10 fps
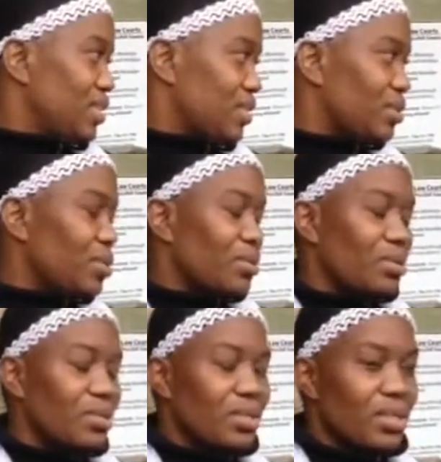you know,
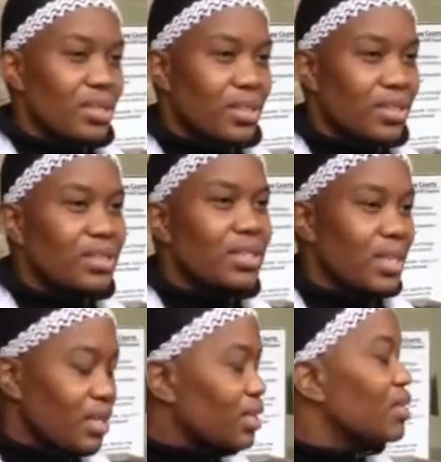That's thing to
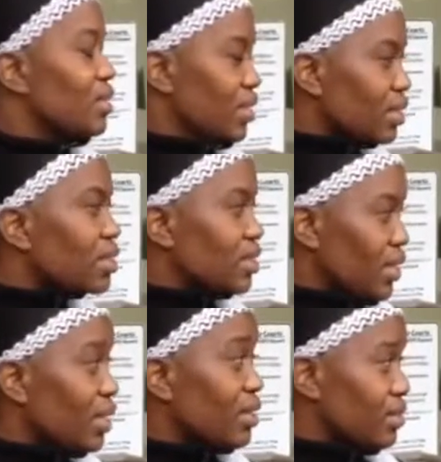take. That's,
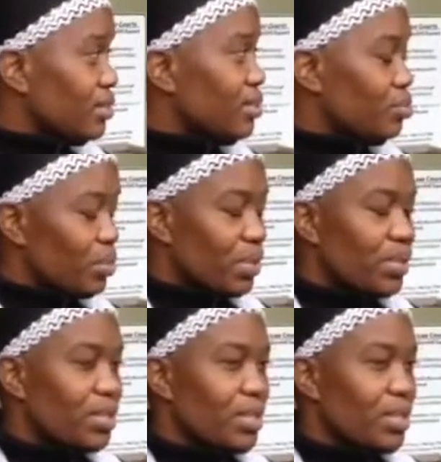yeah, the police